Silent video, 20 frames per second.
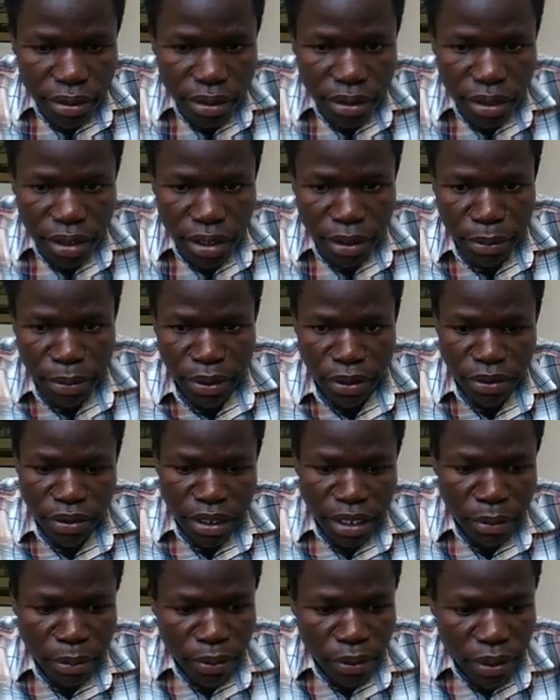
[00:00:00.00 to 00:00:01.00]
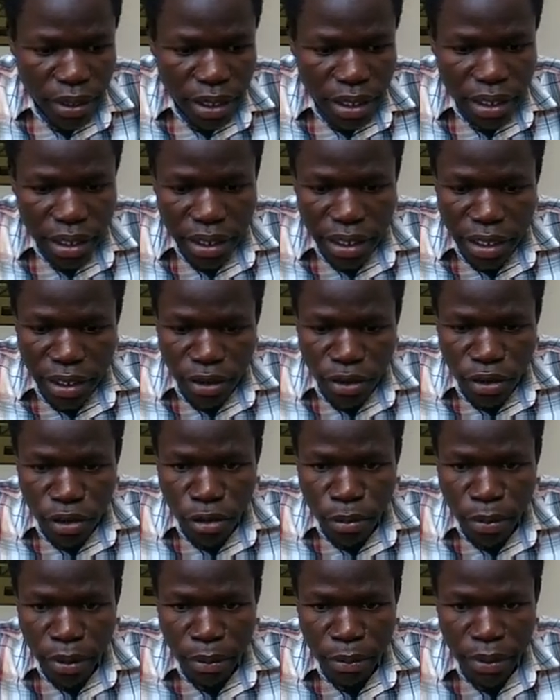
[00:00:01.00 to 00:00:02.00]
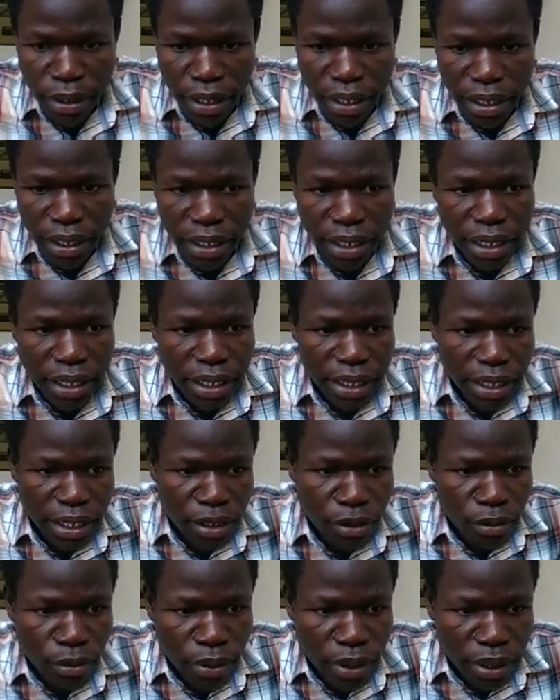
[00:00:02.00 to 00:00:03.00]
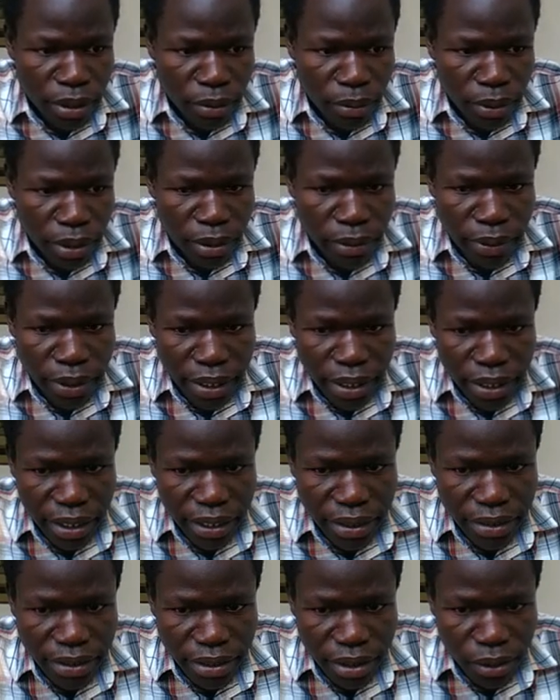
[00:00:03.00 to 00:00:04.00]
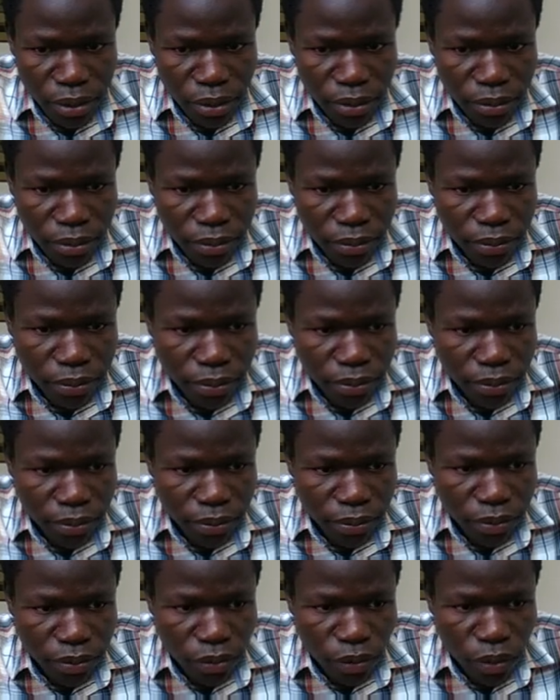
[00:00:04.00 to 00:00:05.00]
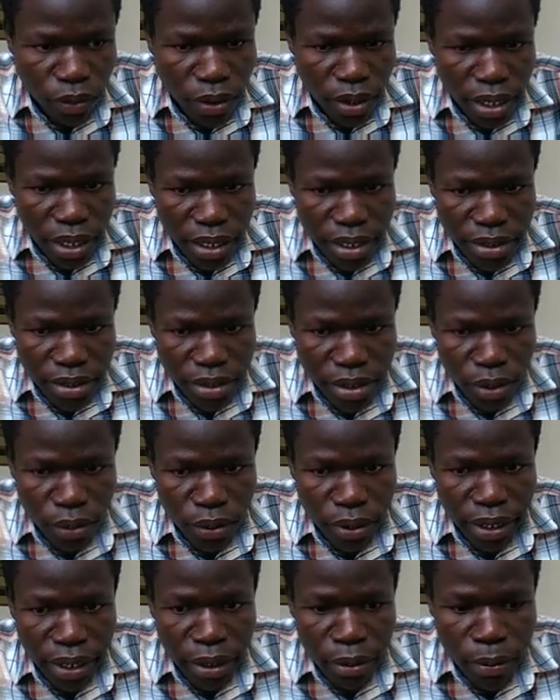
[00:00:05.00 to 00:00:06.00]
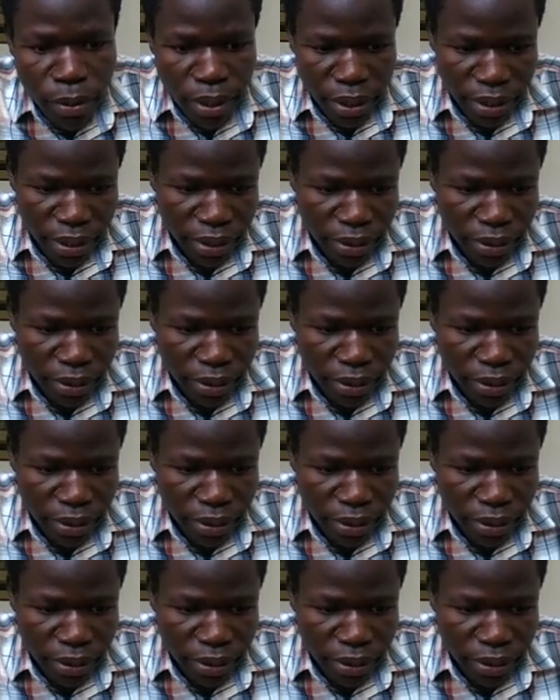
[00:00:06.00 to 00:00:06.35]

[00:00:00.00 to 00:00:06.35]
I mean, you type rank and then you open bracket. Now we are ranking cell. You're ranking cell A1.